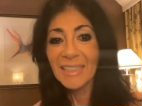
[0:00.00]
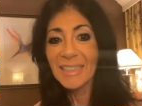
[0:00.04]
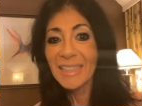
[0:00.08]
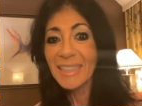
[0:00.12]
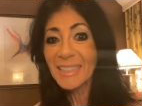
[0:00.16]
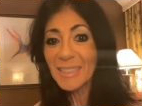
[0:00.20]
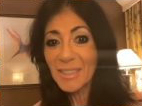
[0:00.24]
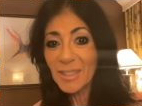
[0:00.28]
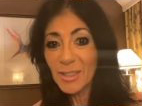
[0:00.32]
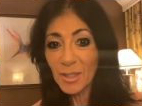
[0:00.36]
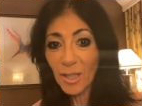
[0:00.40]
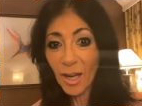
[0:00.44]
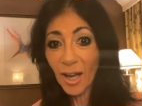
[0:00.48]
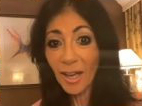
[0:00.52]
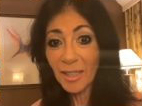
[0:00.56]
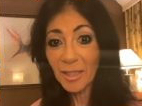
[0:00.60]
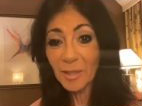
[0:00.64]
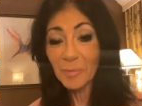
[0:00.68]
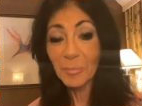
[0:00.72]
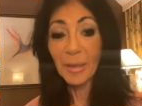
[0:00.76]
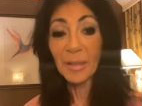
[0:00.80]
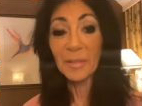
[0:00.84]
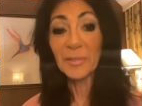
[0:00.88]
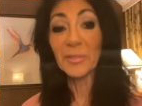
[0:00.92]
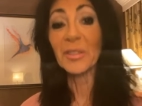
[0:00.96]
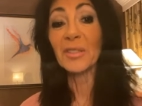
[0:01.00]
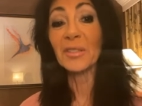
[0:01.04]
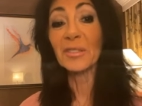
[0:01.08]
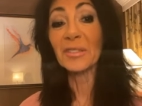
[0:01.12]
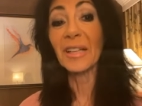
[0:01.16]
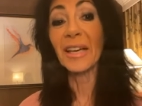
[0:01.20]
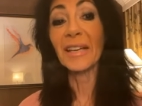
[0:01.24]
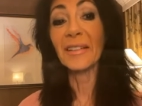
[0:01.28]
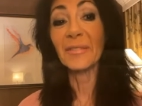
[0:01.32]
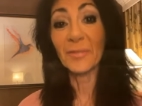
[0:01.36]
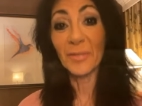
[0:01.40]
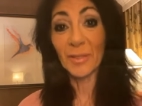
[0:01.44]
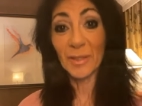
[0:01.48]
Let's talk about the
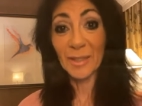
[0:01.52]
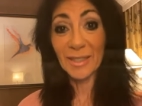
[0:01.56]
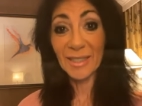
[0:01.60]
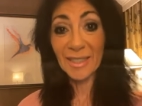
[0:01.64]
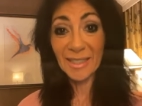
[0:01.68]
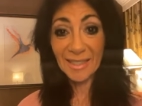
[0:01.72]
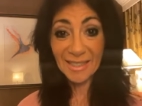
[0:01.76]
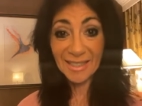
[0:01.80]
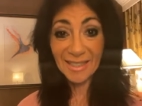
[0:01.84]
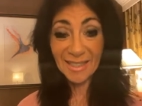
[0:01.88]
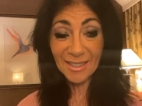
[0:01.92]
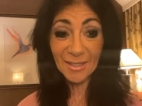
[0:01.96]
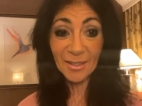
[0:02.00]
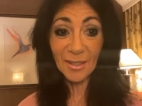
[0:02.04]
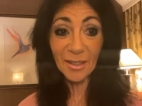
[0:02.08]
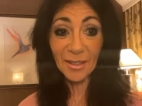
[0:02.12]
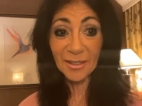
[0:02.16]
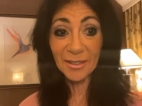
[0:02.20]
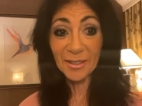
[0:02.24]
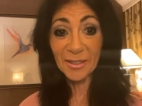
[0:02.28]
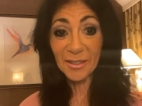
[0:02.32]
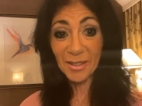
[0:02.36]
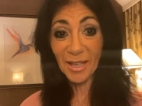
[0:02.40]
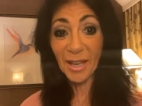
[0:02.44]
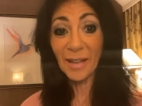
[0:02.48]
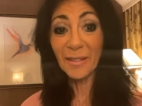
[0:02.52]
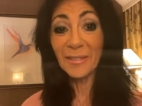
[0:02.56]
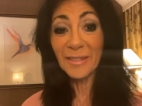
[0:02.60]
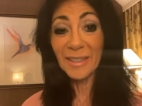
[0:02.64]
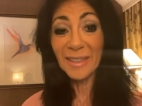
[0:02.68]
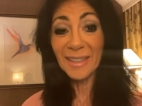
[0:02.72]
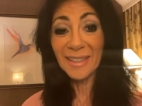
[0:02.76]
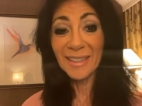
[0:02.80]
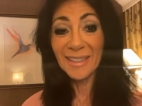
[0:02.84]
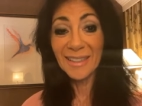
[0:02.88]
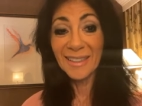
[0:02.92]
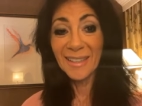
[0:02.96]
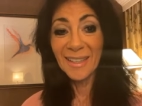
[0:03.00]
light versus the dark, shall
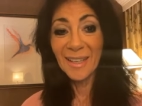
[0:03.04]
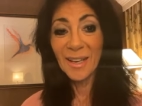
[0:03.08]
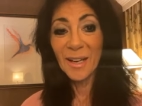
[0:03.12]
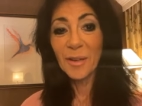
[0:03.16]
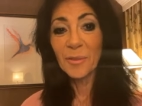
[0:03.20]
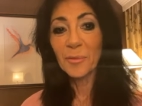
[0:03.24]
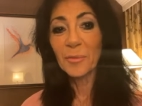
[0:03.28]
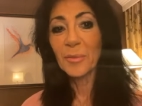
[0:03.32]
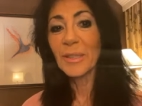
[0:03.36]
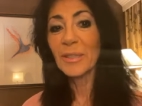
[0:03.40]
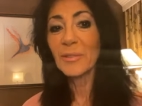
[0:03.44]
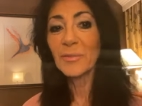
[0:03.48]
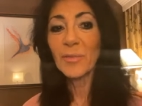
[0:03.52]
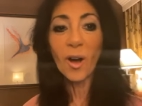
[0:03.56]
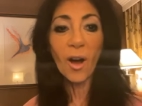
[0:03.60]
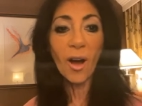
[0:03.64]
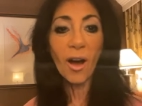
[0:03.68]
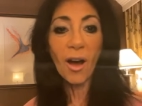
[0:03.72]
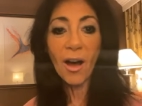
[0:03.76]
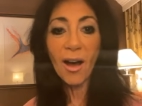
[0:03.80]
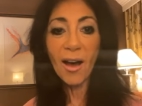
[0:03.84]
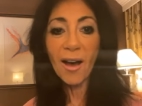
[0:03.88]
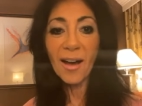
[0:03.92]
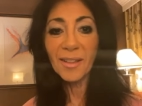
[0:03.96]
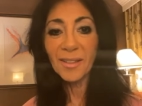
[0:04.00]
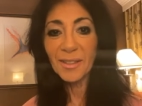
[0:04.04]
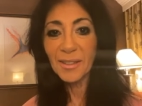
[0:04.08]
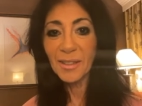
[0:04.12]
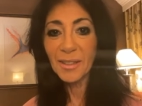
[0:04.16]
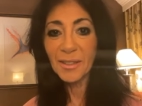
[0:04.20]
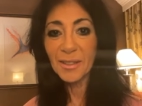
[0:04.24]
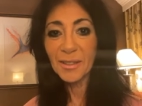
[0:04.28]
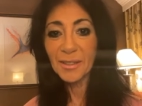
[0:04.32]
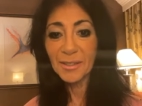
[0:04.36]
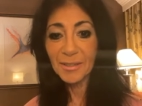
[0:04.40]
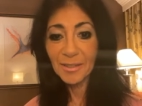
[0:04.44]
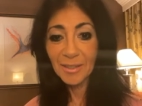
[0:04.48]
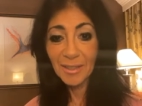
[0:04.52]
we? We've all
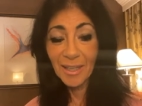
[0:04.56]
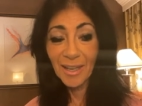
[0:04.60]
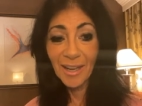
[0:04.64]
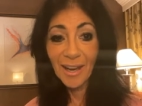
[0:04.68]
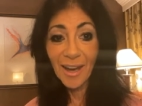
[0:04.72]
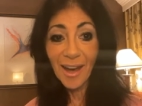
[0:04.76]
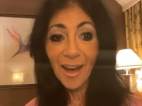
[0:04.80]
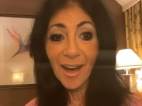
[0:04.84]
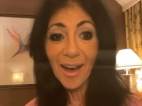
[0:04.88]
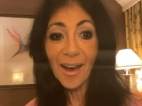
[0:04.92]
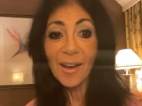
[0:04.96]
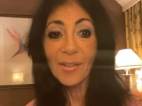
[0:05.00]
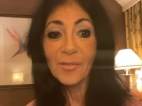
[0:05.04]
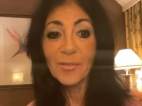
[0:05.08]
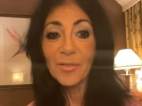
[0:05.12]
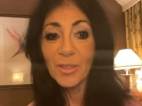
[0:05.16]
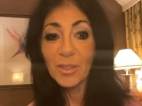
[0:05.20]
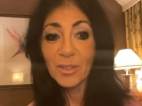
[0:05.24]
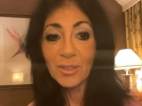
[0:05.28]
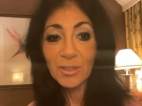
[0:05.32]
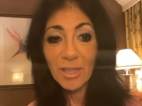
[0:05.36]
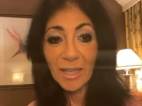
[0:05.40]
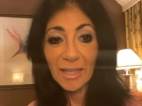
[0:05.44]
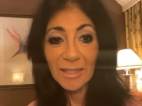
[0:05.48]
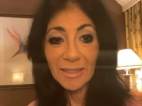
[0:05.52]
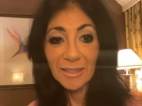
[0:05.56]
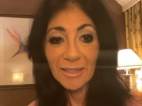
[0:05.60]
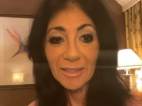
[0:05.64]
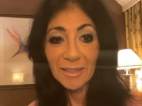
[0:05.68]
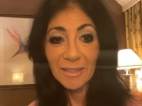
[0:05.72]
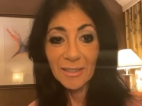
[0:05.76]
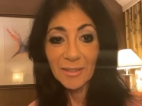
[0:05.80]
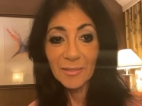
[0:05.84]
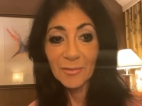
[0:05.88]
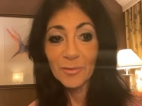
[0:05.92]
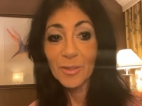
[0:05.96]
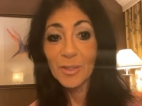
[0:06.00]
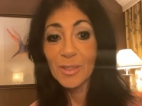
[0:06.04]
heard of the light
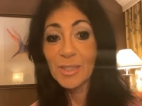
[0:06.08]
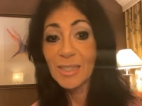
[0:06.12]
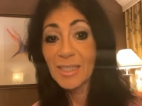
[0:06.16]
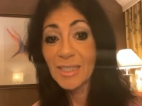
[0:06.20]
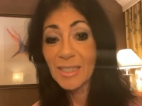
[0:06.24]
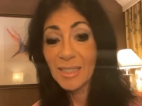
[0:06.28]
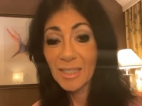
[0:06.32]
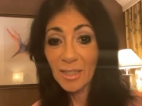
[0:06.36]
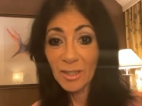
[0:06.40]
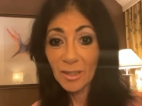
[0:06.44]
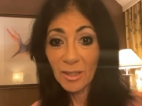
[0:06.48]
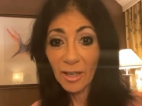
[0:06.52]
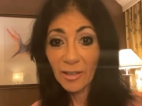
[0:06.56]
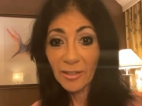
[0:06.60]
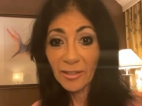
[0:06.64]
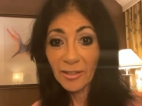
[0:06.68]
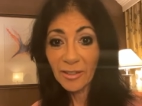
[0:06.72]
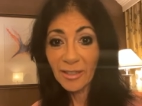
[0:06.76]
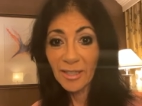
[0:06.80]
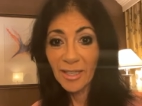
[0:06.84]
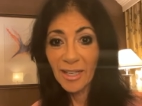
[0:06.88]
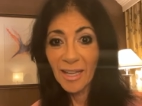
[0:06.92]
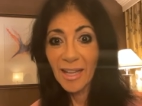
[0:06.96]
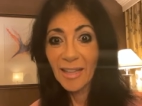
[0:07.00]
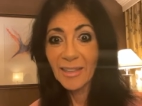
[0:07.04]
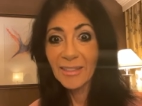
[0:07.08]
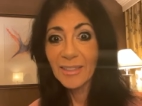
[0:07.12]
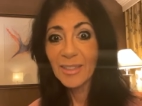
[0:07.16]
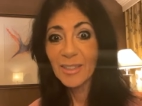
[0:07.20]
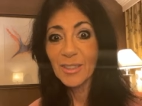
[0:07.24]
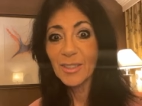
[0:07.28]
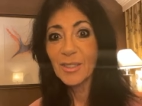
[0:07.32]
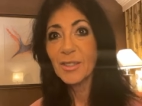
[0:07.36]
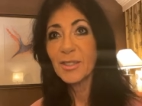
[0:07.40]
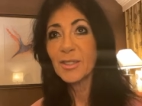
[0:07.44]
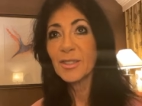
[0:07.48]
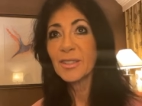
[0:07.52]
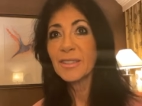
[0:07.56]
versus the dark, the
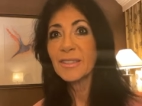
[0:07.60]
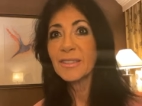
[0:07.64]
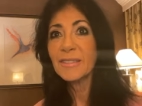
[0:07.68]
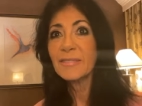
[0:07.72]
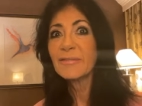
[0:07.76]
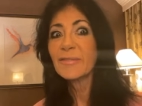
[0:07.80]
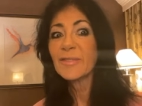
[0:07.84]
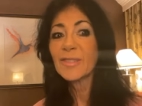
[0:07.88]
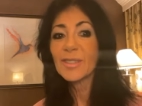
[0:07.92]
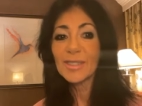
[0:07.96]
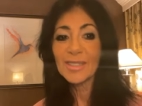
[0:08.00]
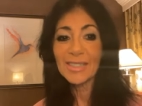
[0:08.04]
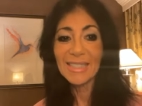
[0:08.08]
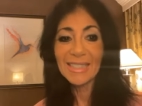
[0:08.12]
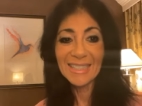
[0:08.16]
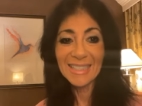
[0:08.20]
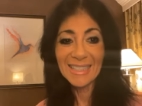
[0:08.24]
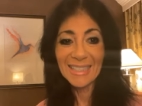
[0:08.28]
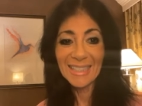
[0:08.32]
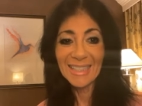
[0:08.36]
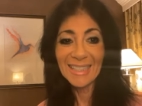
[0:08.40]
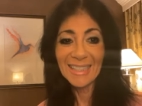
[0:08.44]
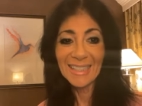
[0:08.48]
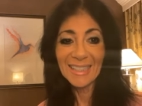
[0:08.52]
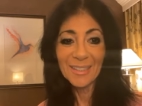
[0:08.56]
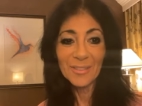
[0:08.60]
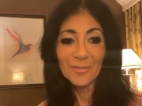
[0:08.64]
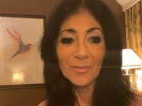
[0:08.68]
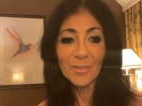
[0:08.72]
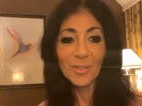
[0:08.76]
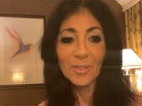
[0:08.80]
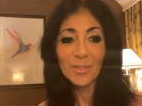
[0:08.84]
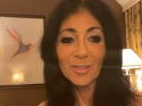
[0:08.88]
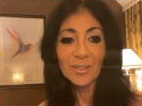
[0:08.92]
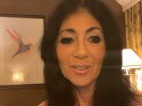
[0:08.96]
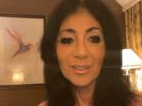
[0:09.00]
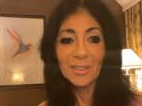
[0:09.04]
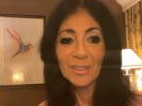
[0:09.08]
good versus the
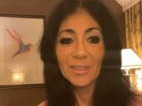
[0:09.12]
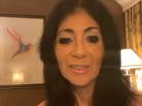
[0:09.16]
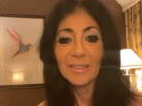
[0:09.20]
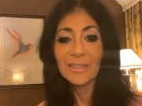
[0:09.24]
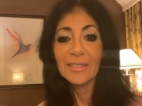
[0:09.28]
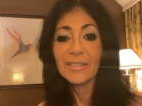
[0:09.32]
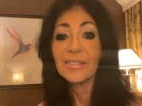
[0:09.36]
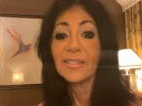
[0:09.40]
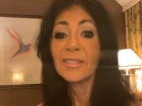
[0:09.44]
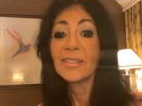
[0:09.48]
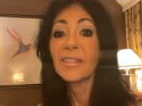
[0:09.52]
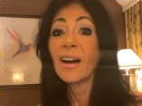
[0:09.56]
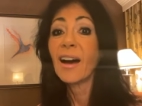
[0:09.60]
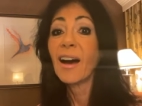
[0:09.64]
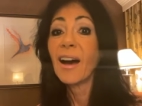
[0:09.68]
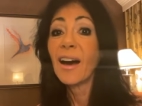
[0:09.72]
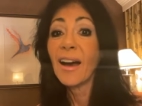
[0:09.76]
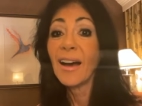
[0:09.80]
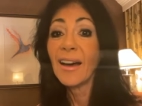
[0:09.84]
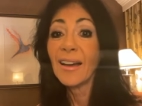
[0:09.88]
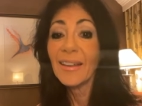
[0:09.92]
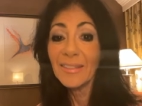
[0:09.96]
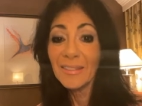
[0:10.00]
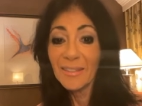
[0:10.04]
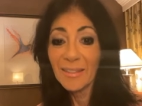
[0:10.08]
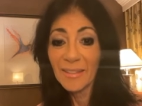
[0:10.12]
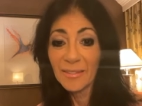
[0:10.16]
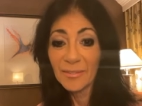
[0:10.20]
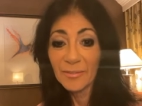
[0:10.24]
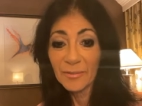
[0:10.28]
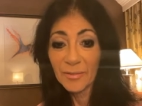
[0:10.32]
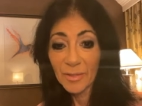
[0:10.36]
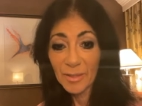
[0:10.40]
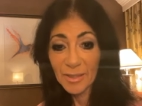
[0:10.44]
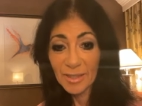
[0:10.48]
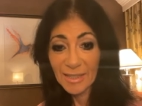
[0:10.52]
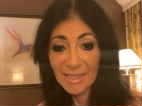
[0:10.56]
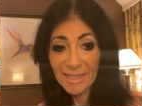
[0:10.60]
evil, God
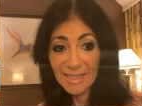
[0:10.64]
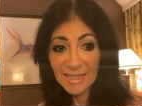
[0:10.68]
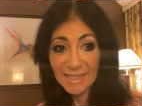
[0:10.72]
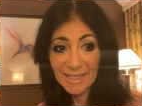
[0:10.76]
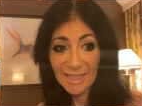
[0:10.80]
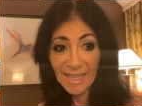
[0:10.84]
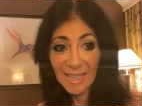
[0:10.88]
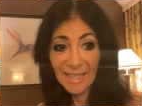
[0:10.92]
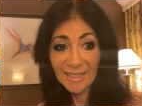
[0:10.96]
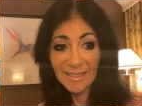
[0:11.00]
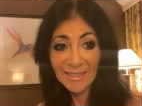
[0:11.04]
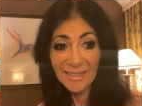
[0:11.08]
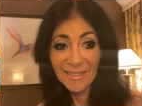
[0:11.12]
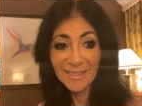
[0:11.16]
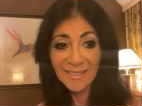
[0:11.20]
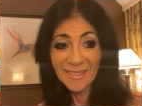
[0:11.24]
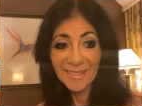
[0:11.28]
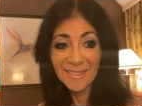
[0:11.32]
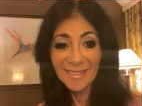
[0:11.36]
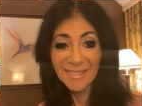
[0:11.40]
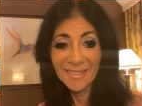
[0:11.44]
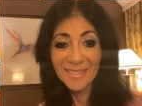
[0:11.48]
versus Satan,